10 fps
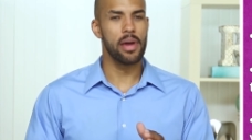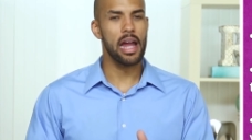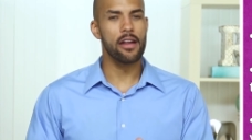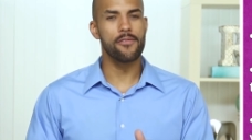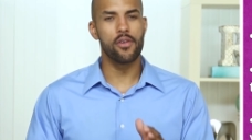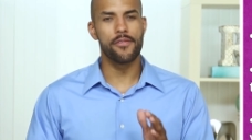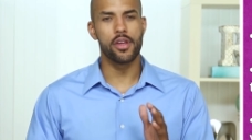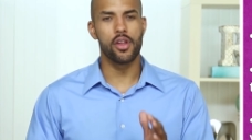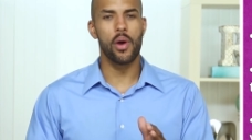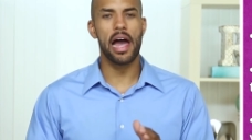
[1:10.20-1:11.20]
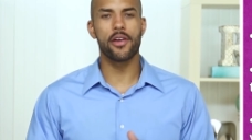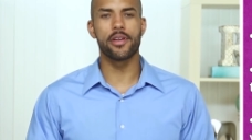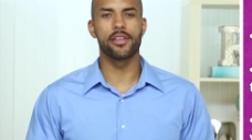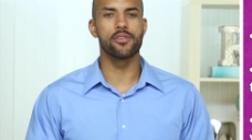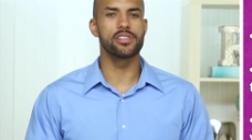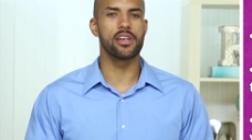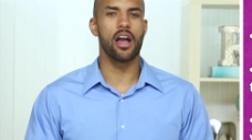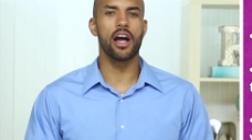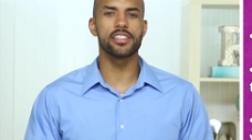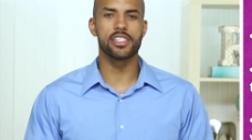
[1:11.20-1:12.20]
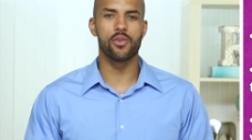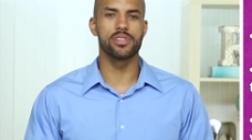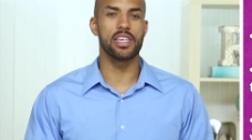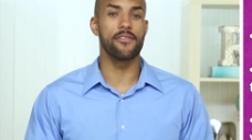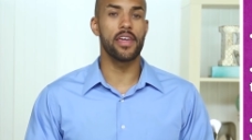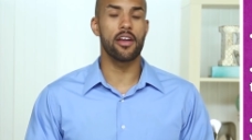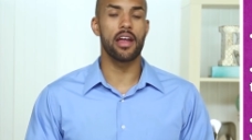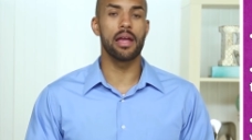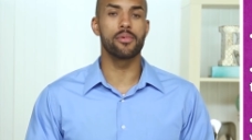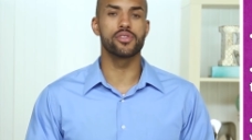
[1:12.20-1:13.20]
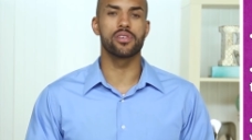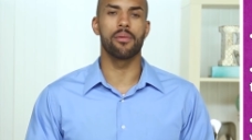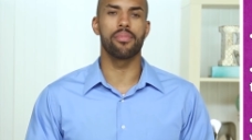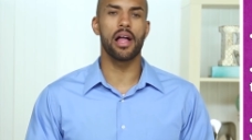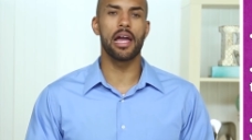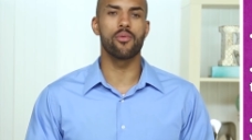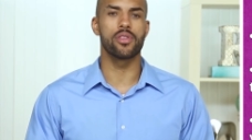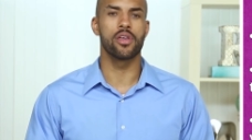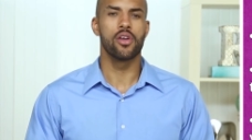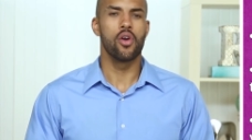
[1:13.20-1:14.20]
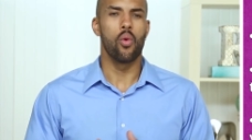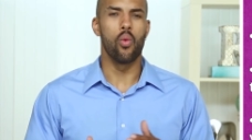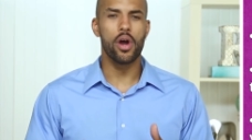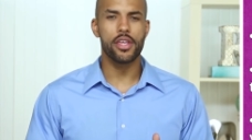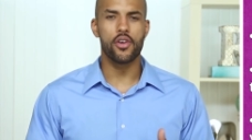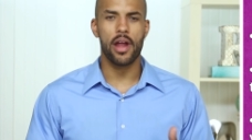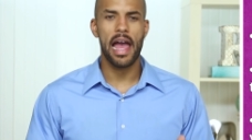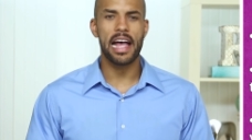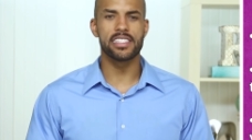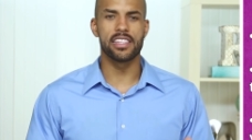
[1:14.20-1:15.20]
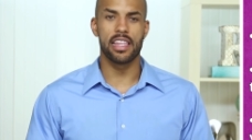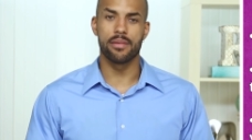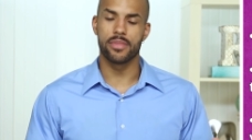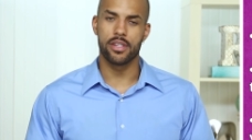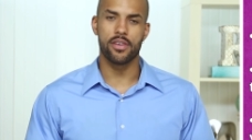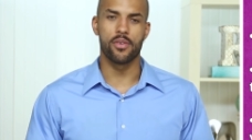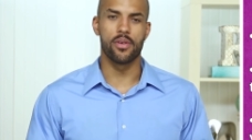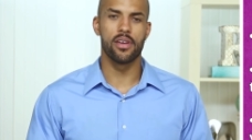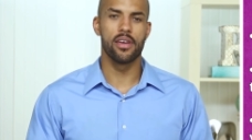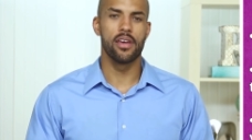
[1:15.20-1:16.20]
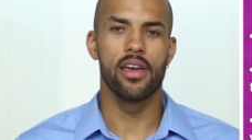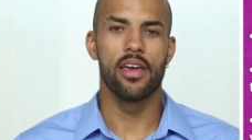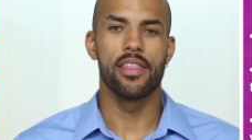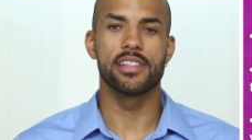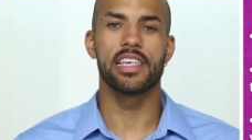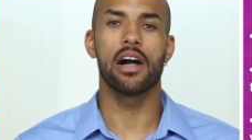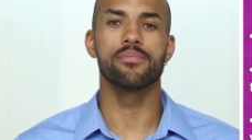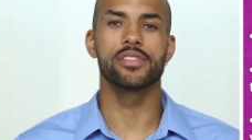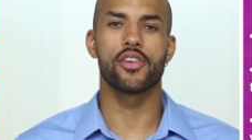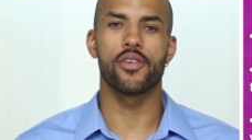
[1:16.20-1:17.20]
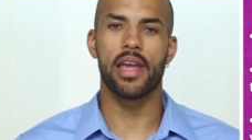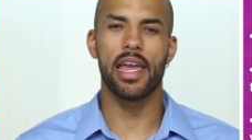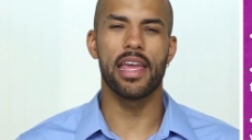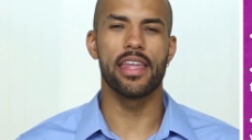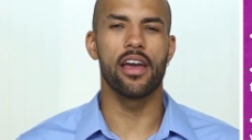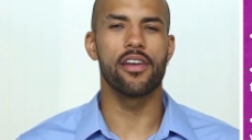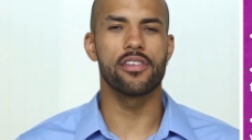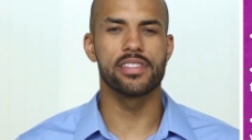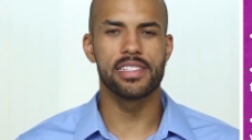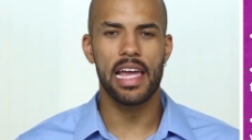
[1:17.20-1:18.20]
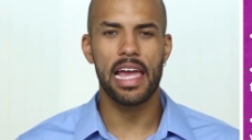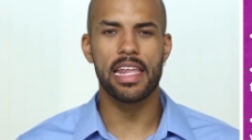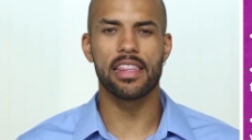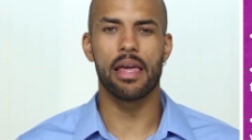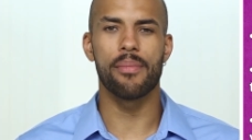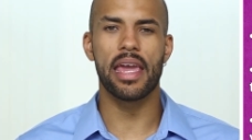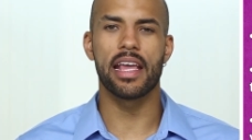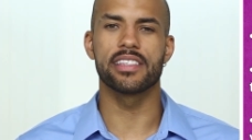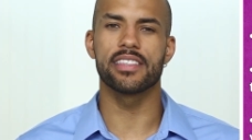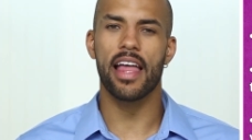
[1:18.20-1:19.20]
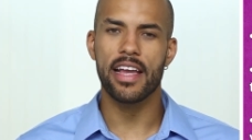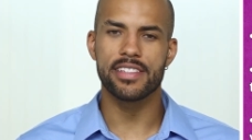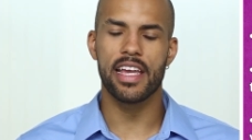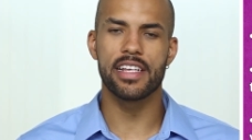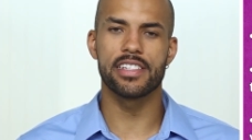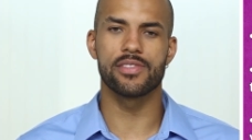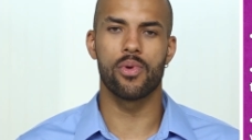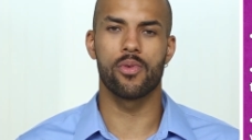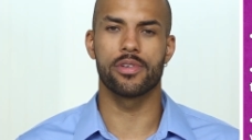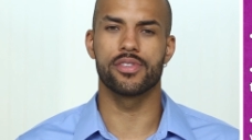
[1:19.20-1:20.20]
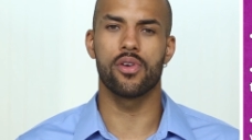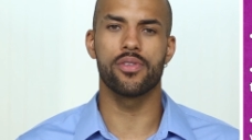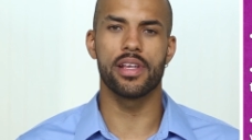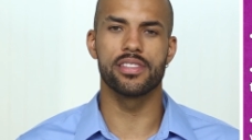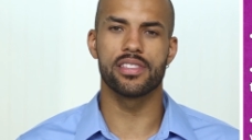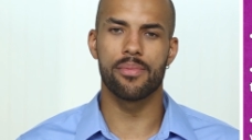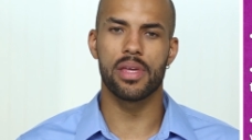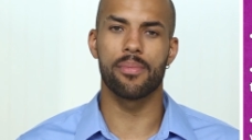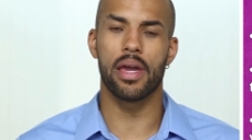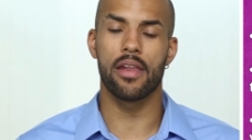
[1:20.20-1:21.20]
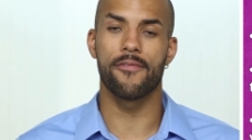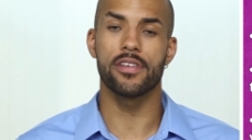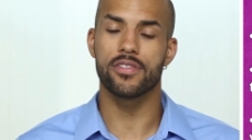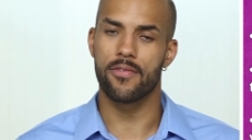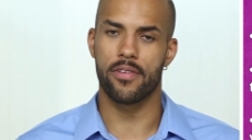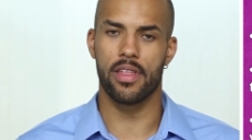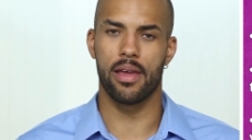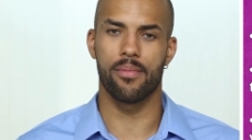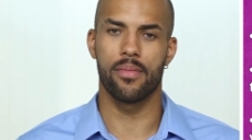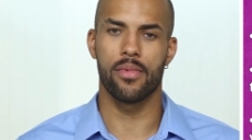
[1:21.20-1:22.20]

powerful if you know how to reduce the consequence if they are able to comply with what you are asking them to do. This helps create an understanding that making slight changes will result in something beneficial for them.